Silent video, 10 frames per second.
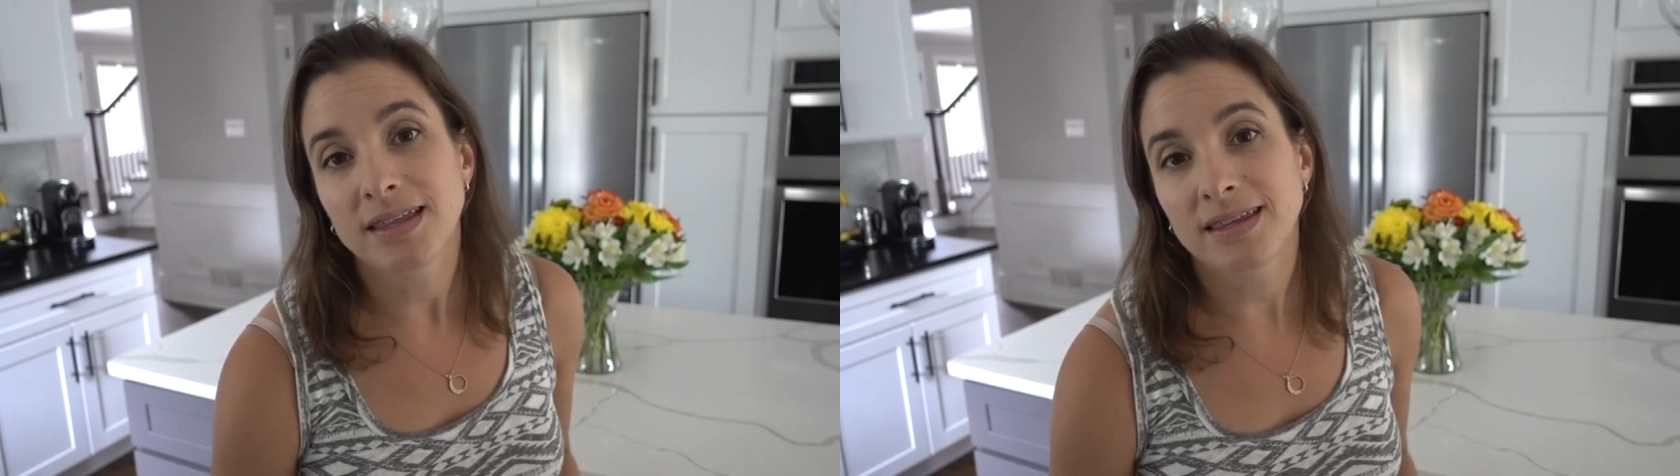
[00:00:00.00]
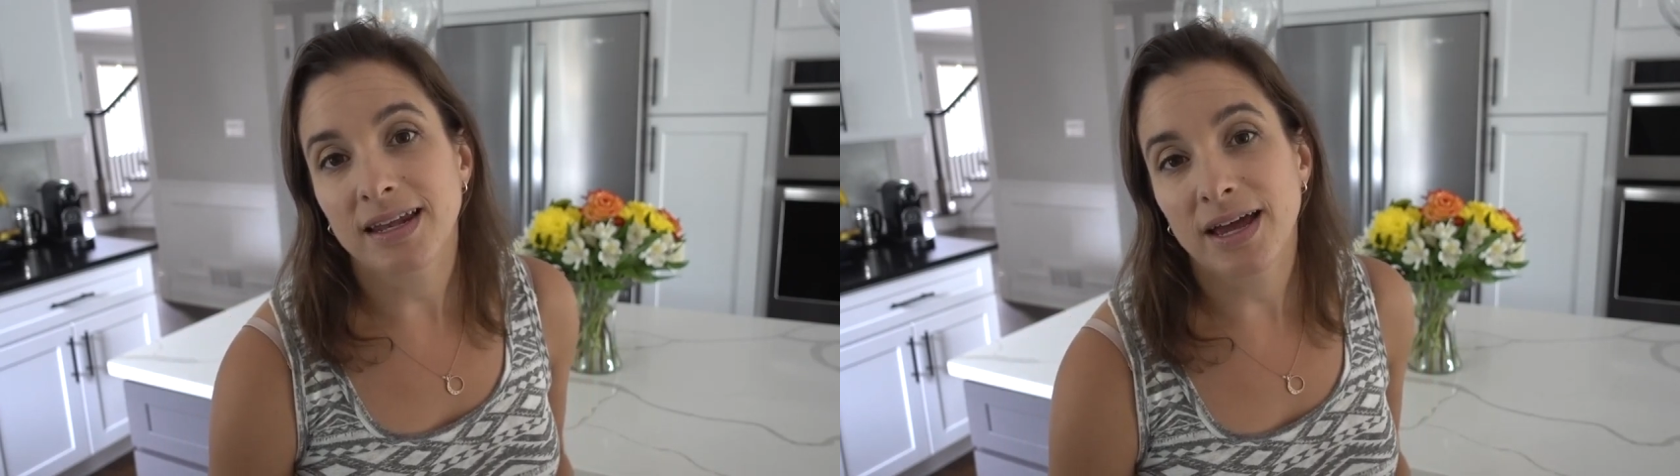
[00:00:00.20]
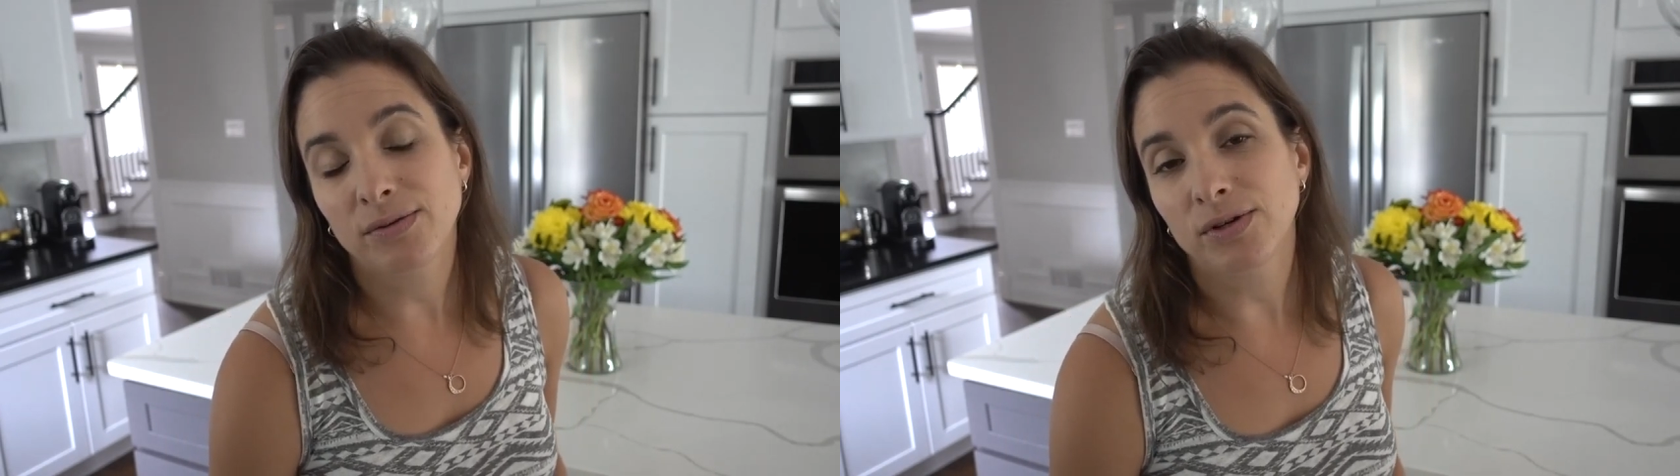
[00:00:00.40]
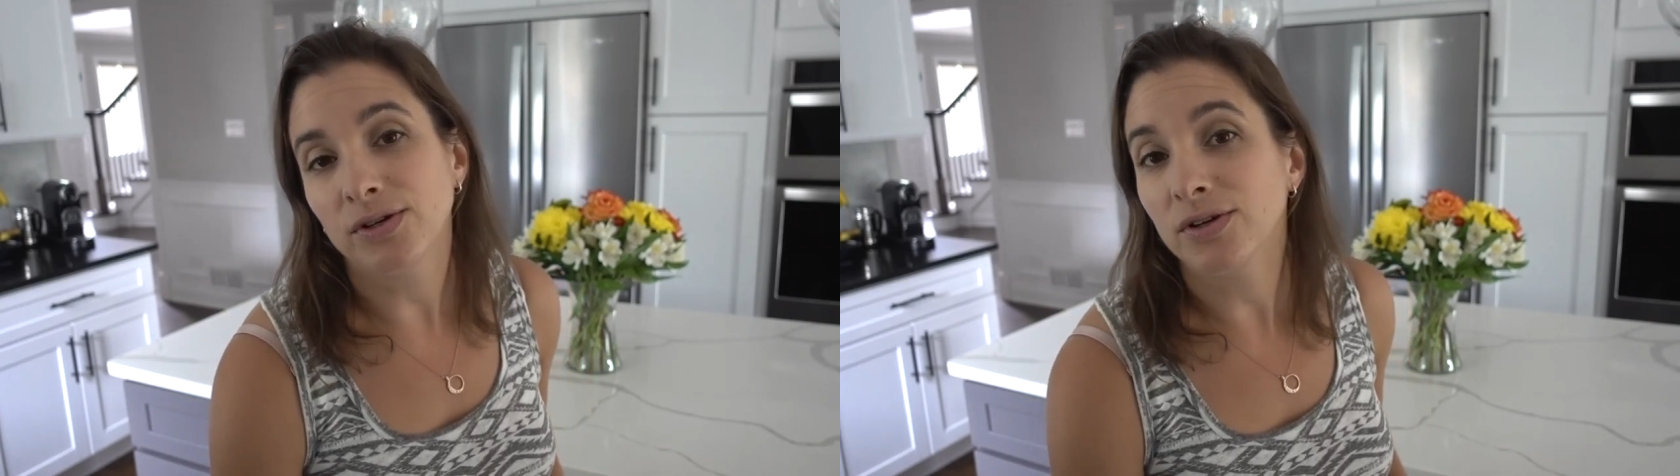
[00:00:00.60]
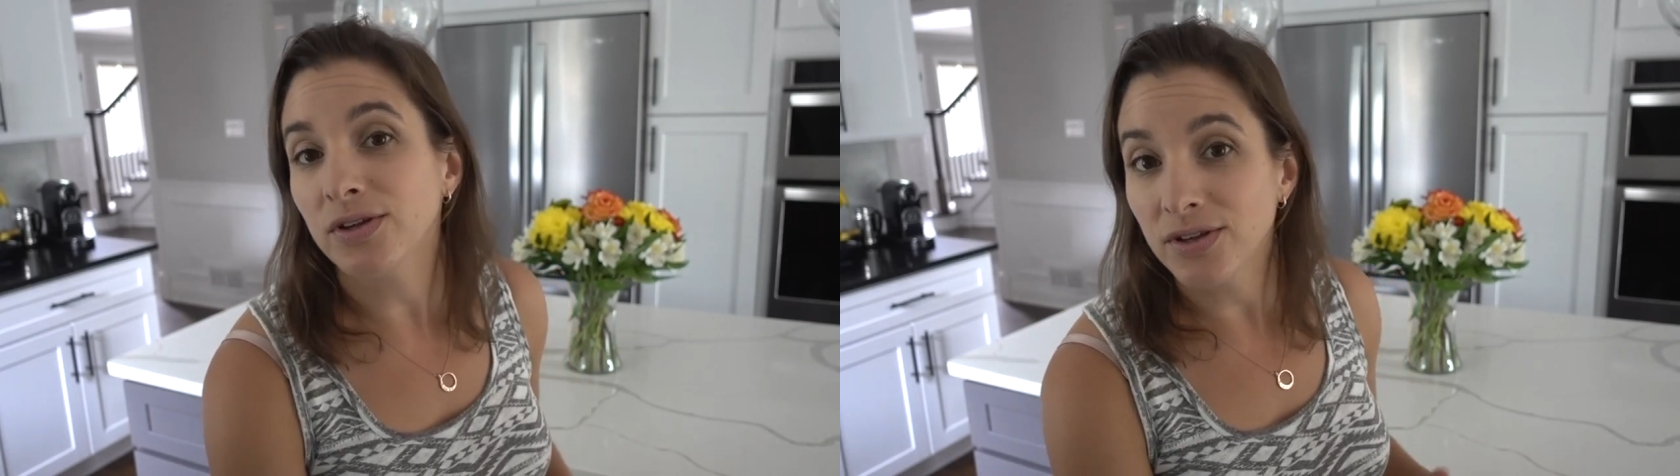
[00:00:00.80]
that I
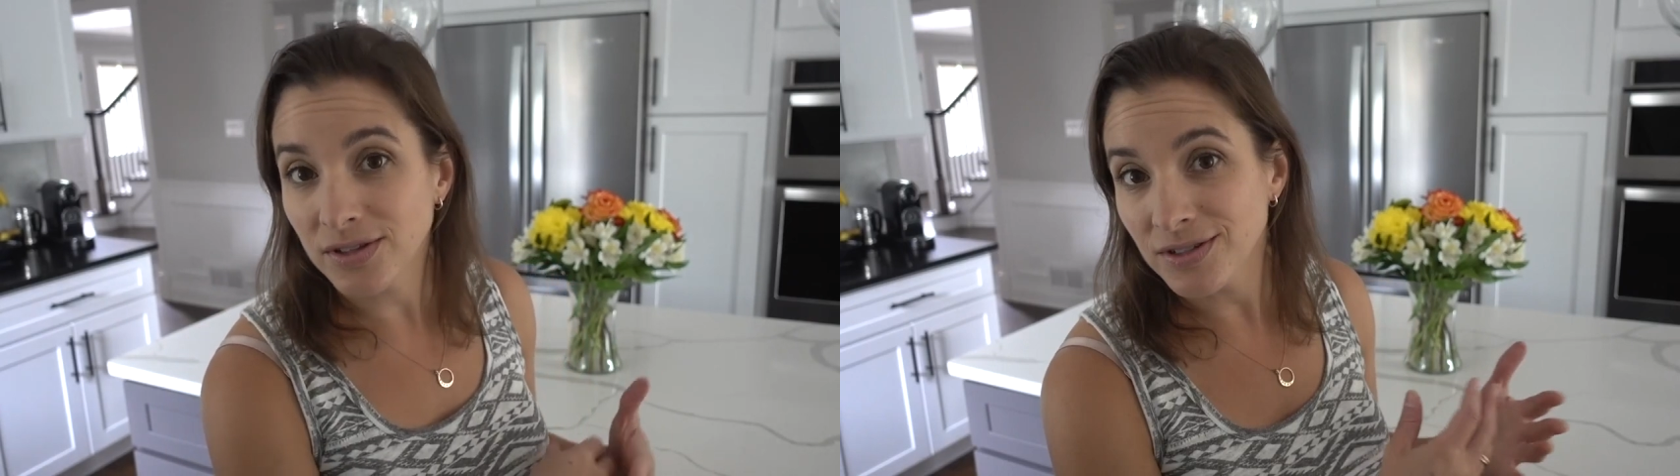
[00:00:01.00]
will